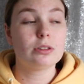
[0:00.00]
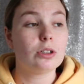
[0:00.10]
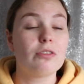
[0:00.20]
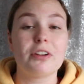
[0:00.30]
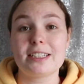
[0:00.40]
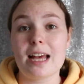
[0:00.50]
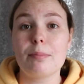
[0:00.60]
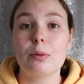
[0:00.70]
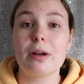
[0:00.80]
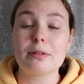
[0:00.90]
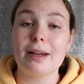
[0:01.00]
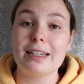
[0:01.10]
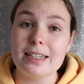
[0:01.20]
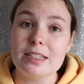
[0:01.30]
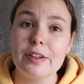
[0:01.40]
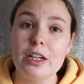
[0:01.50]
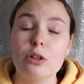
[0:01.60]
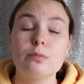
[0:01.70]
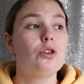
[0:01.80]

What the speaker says: So for example, when I was planning this video,